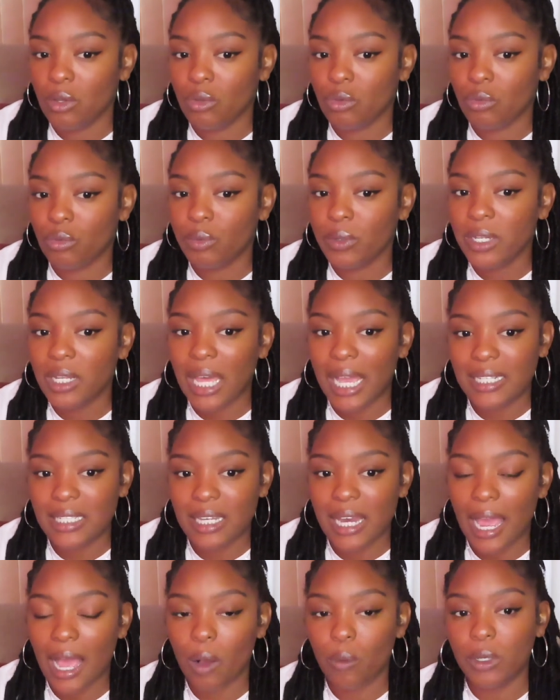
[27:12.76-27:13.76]

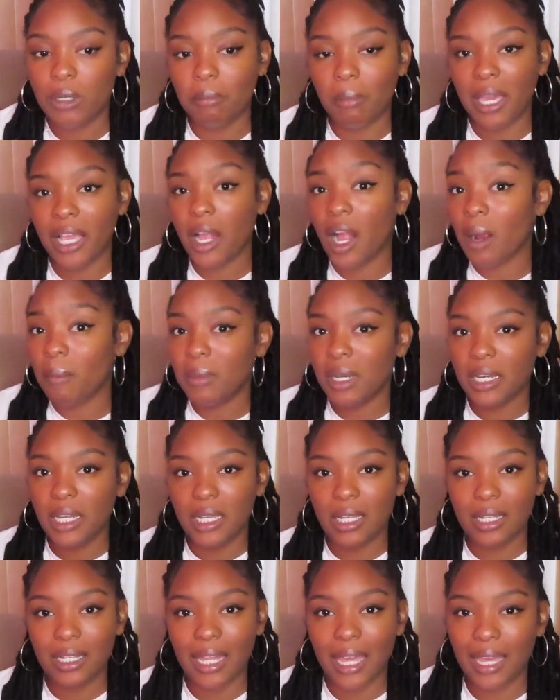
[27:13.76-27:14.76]
realizing how we make our
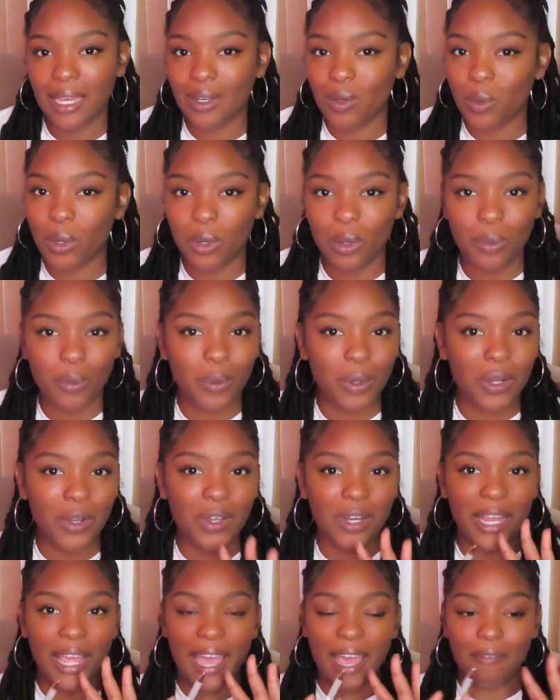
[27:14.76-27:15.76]
money. Like, we're
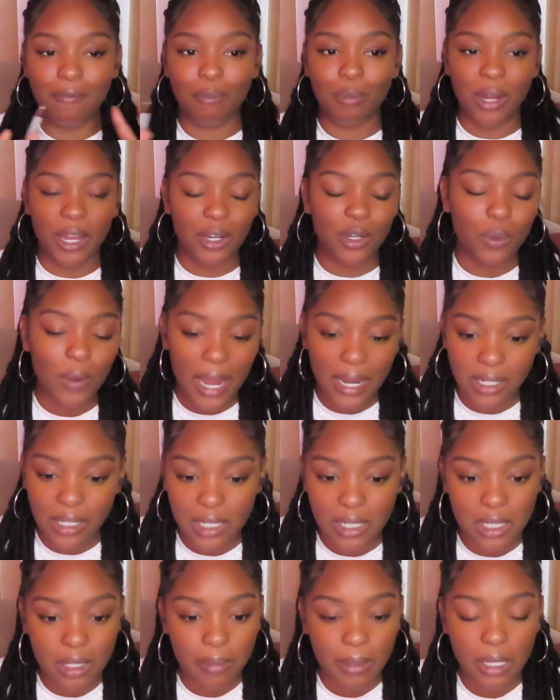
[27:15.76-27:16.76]
going to have brand new
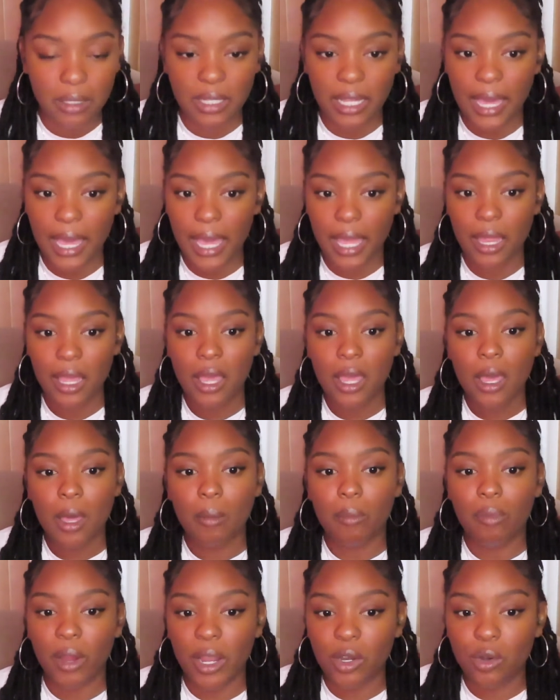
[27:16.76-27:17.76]
ideas about that,
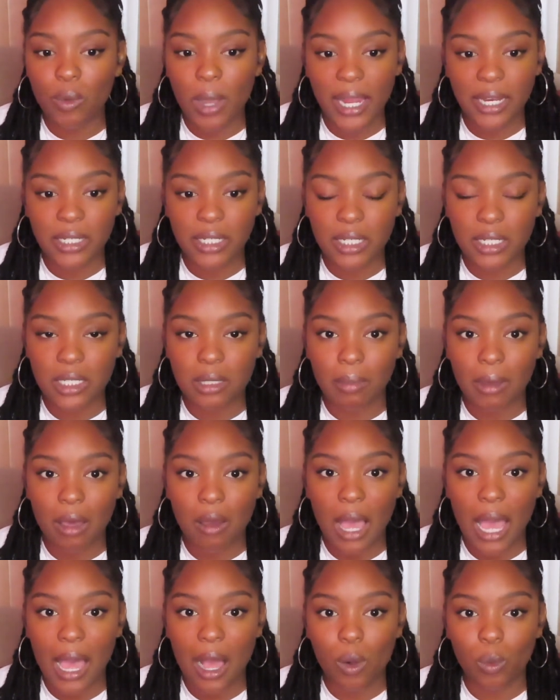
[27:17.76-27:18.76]
brand new ideas
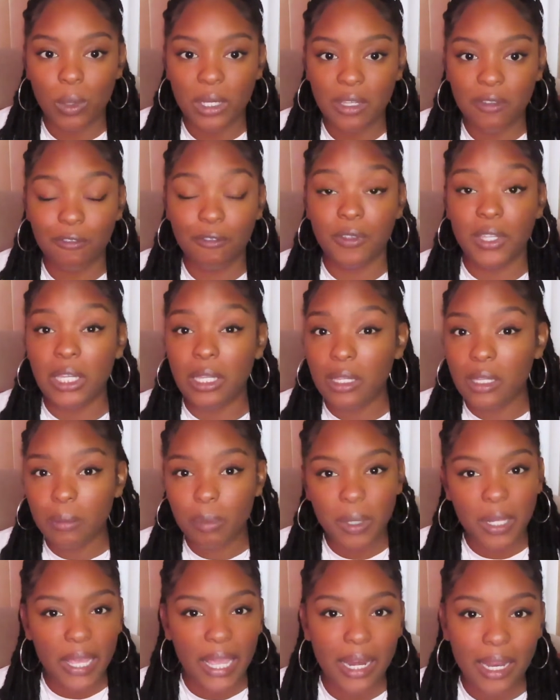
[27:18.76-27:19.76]
about how we feed the
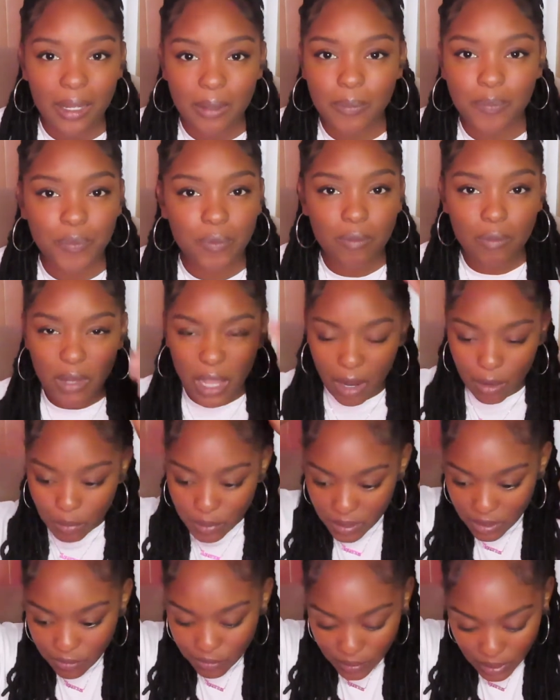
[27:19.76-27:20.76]
planet. I
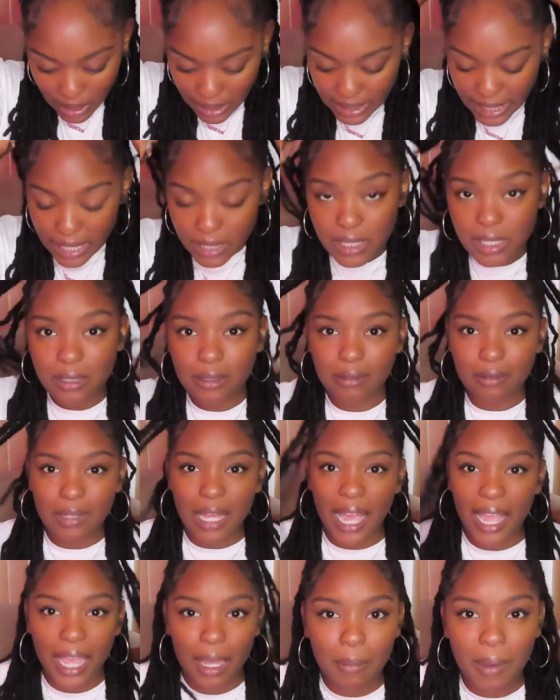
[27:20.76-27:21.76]
really feel like I
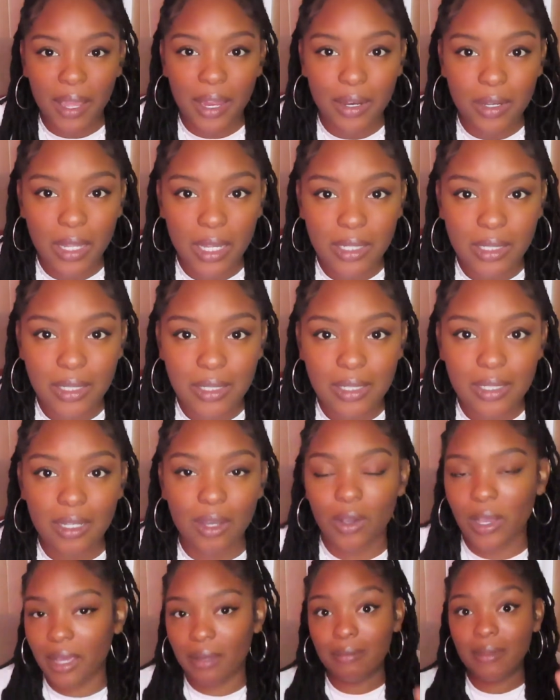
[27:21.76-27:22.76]
hate my hair like this.
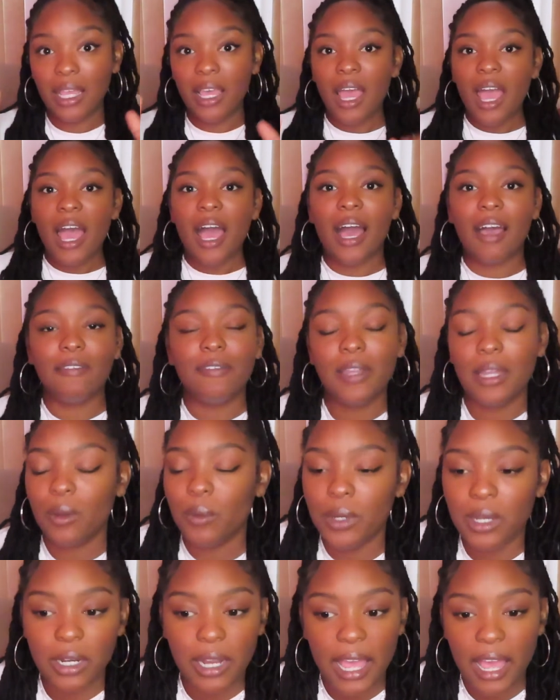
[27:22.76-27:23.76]
Okay. I feel like
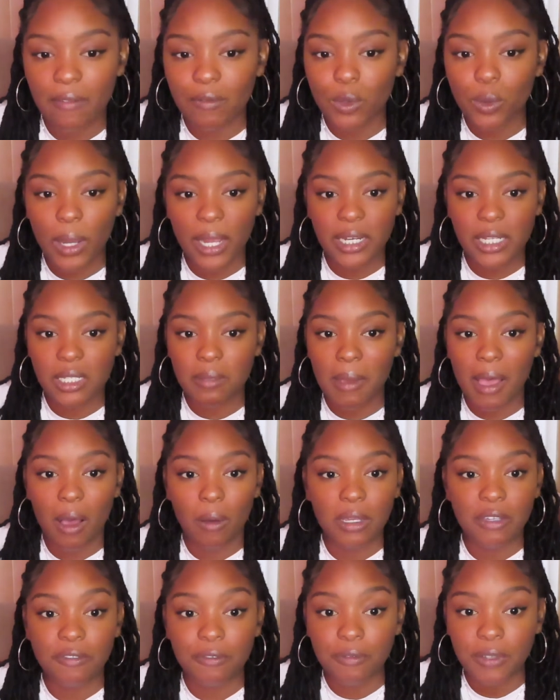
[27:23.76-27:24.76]
we're going to have new ideas about
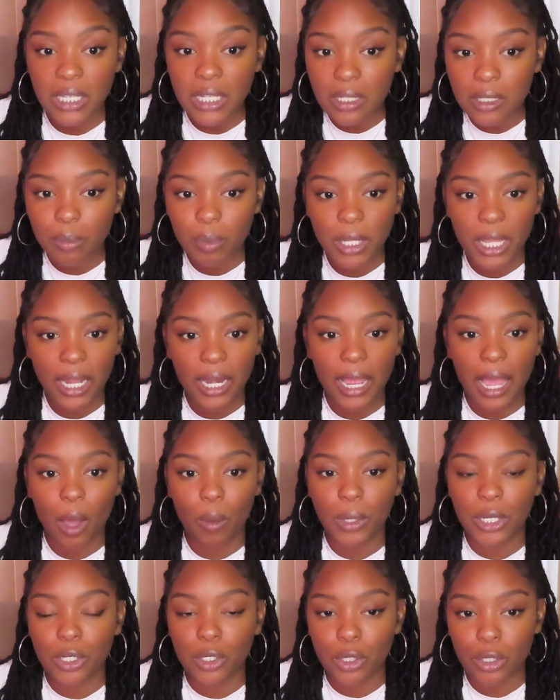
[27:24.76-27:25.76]
how we feed the planet, how
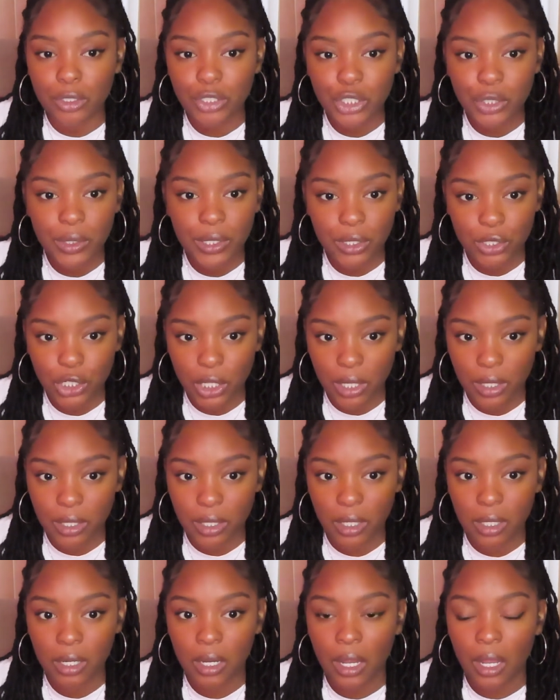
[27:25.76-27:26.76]
we nurture each
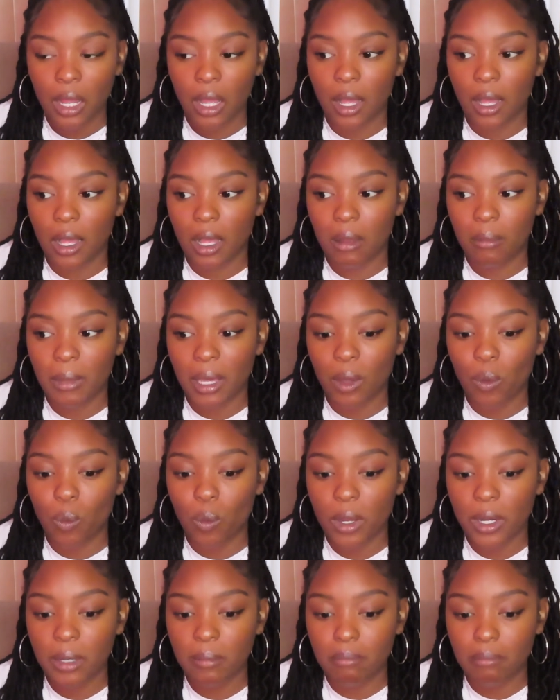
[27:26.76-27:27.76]
other, and
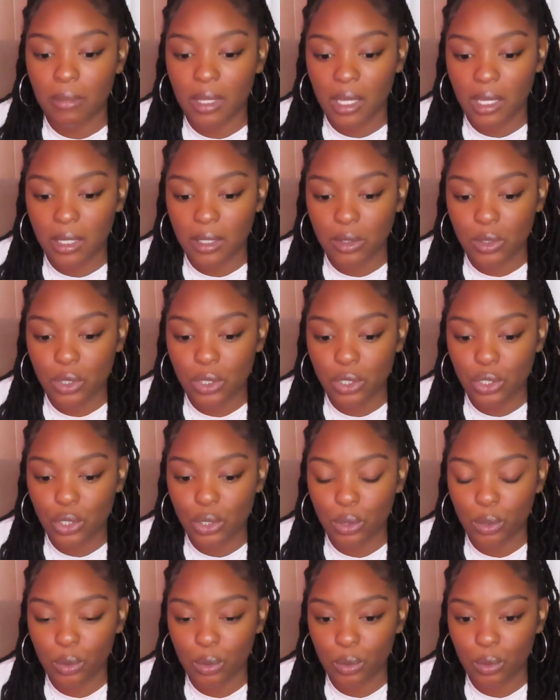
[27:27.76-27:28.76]
what it means
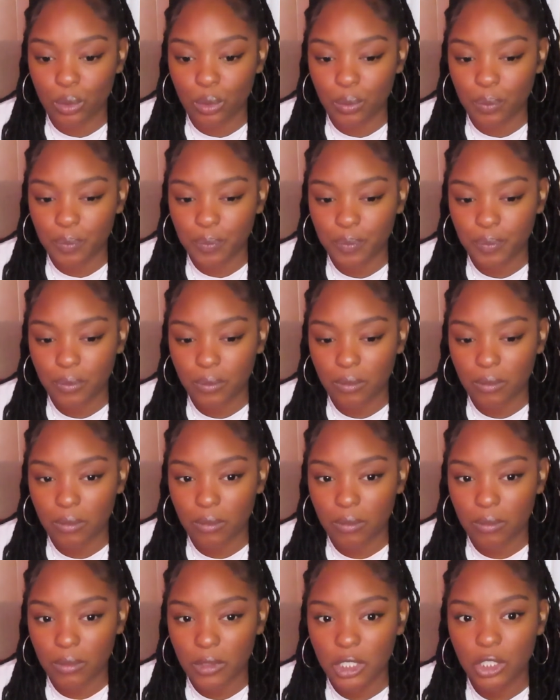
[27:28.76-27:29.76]
to
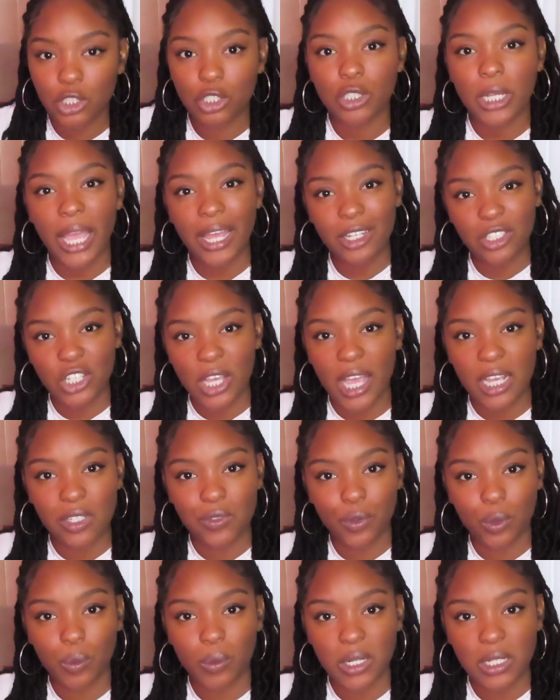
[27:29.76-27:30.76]
strategize
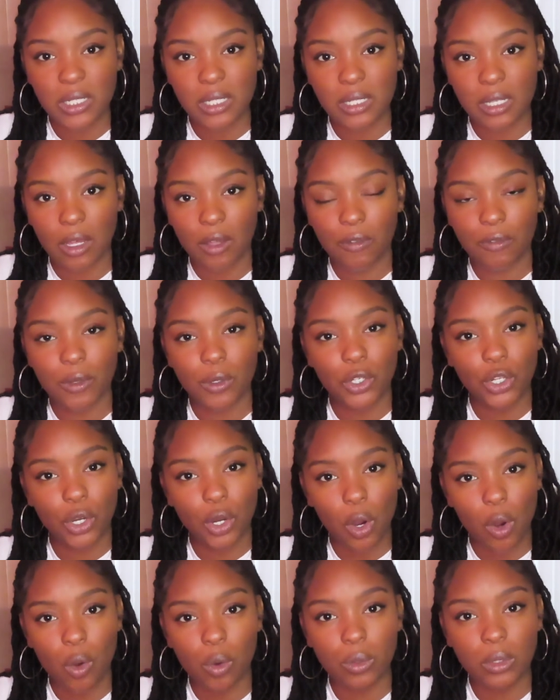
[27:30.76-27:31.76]
for oneself in
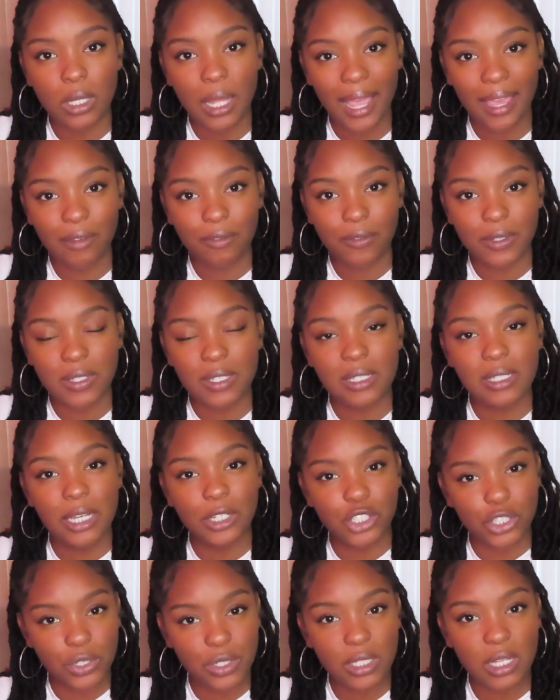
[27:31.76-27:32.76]
your own life and
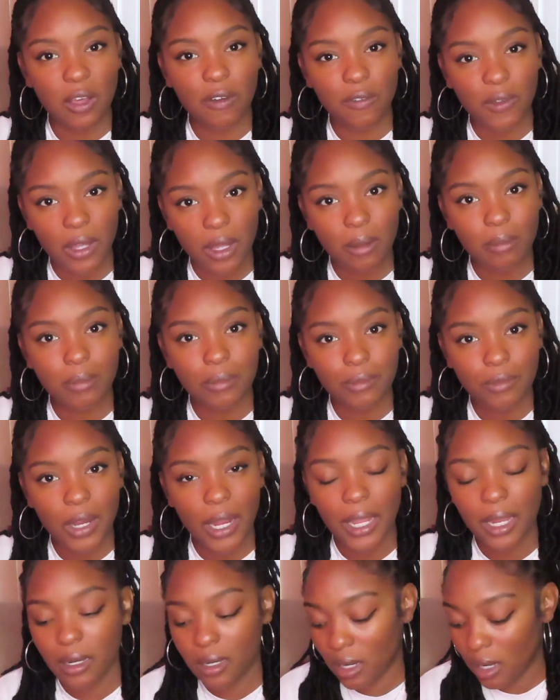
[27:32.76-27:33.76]
set yourself up,
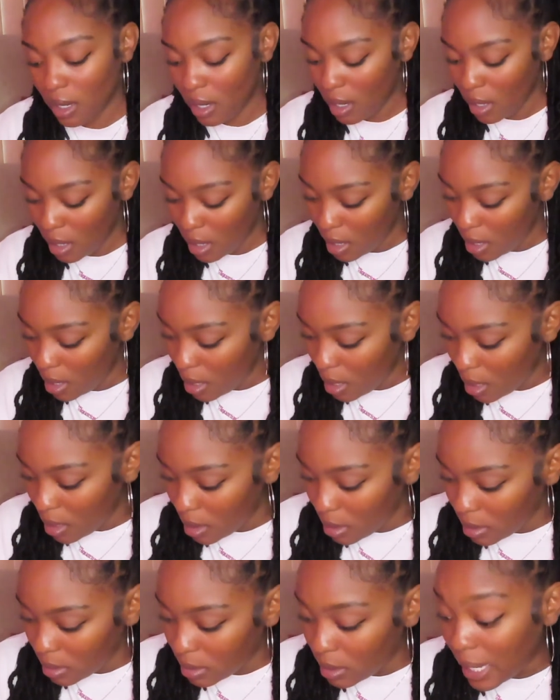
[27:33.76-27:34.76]
right?
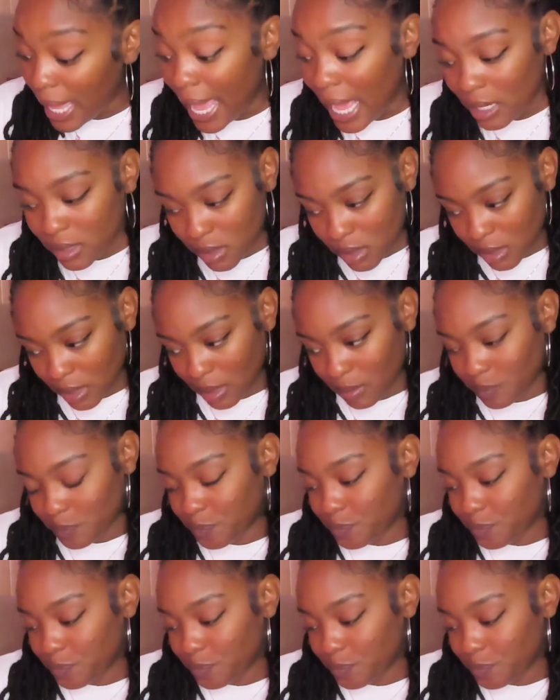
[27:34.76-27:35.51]
Lastly,